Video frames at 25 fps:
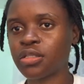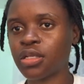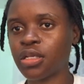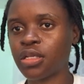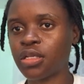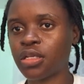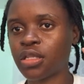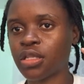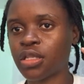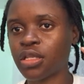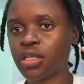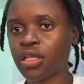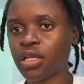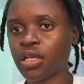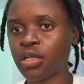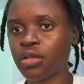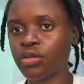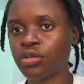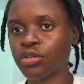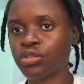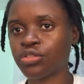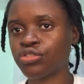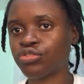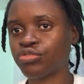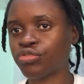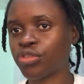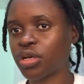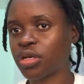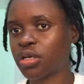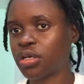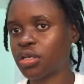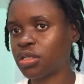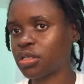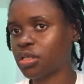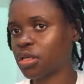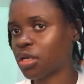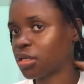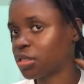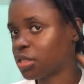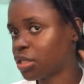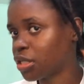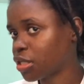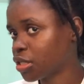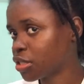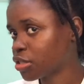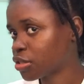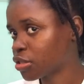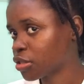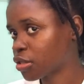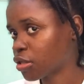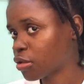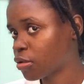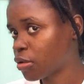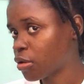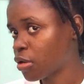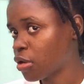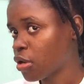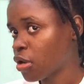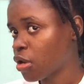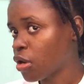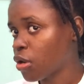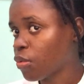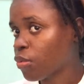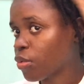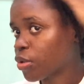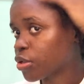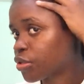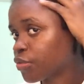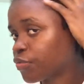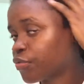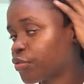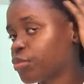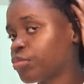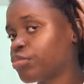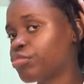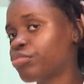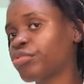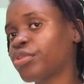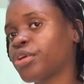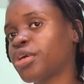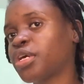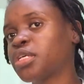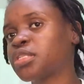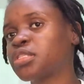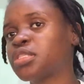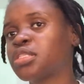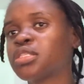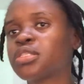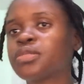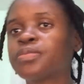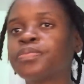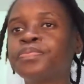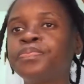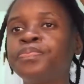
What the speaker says: anything that looks straggly on each one of the braids.